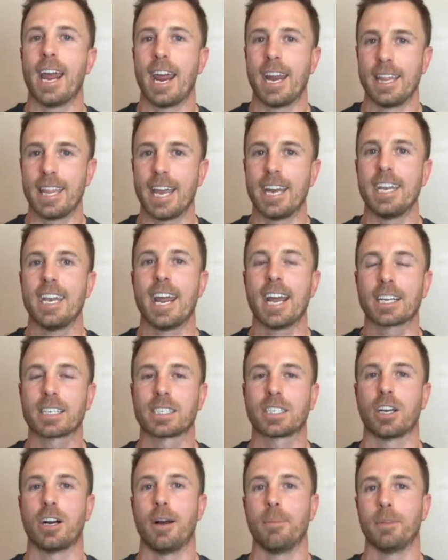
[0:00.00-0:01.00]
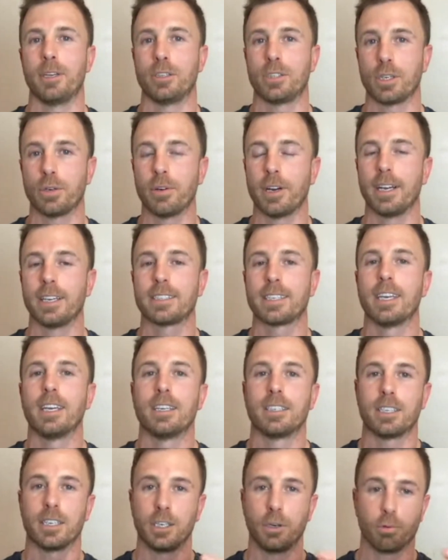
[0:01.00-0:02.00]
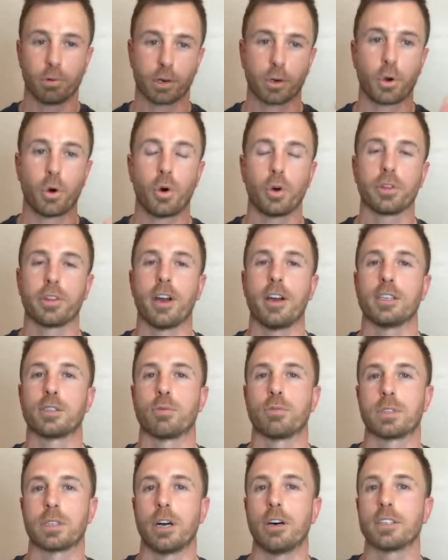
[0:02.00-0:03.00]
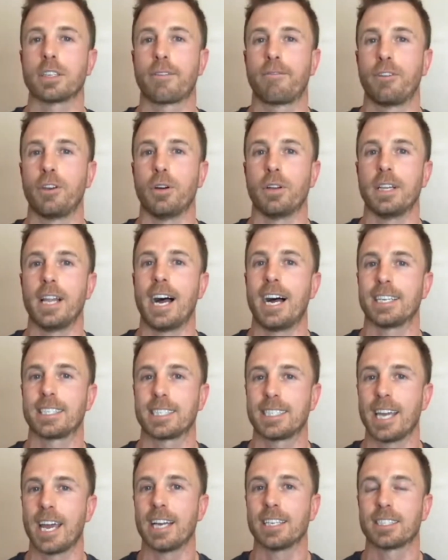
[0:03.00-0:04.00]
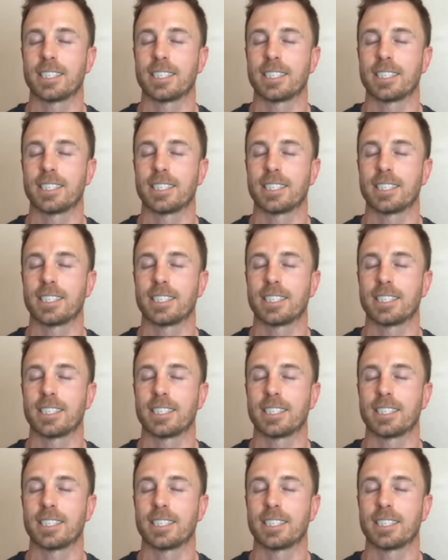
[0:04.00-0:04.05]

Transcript: And then next time you do it, so you record those results for your last set.